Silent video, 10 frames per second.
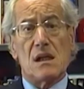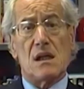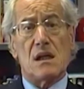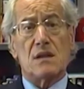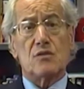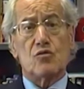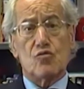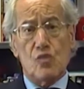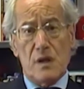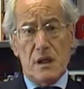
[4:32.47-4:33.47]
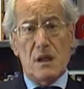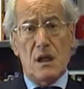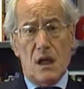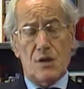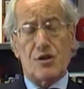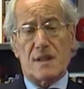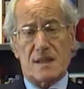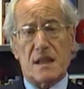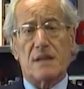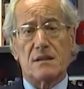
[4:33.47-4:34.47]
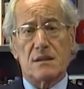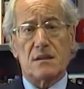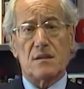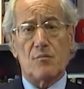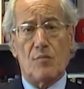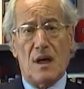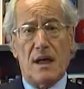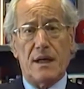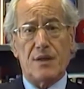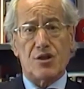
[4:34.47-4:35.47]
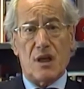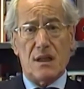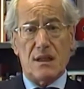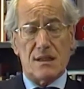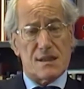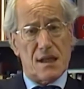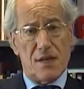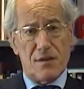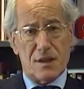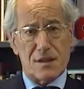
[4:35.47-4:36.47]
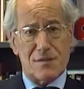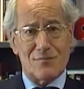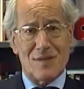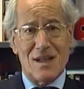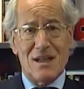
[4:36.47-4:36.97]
to a large extent by Chinese savings.